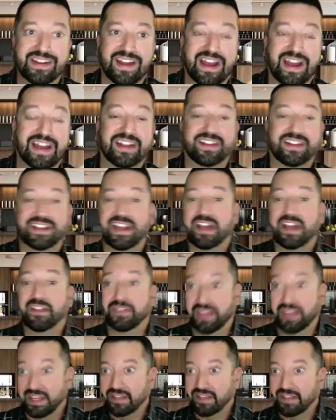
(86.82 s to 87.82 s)
And again,
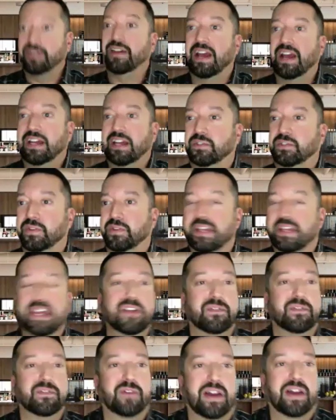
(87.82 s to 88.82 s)
thank you guys for the
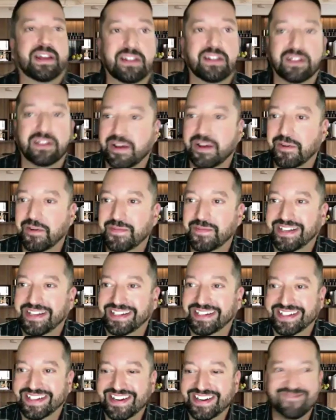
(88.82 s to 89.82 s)
invite and allowing me
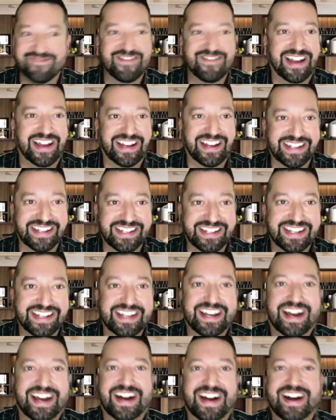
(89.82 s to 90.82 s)
to come back.
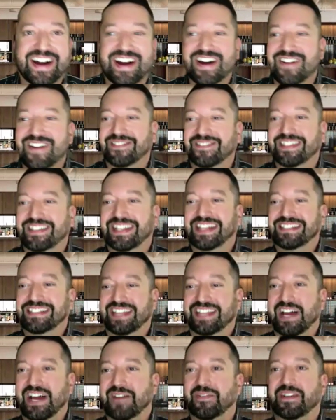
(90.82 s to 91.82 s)
Today's
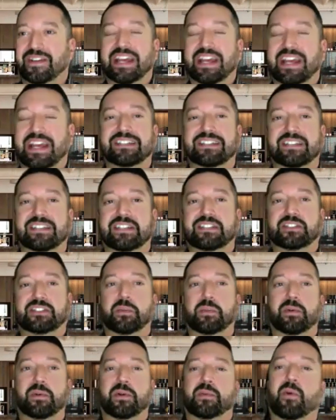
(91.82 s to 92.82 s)
topic is a
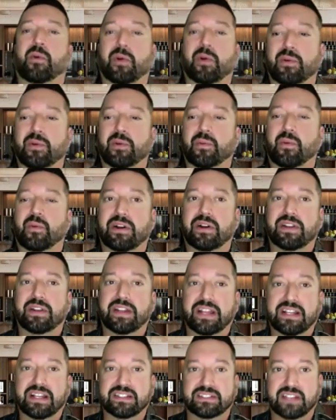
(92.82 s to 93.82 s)
super important one.
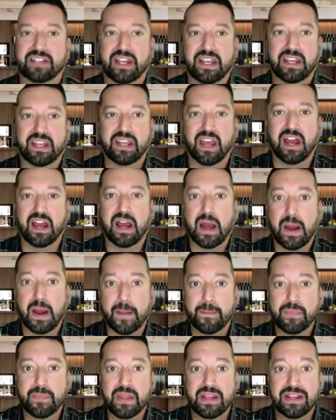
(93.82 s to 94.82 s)
It's the
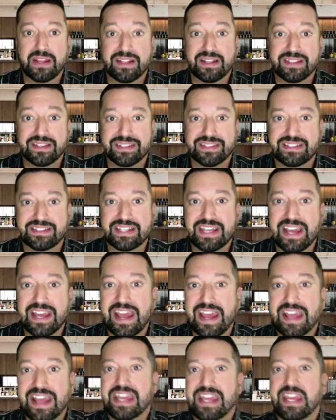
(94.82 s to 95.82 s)

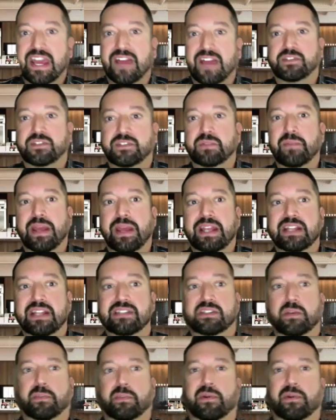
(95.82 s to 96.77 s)
TAAEF's Maintenance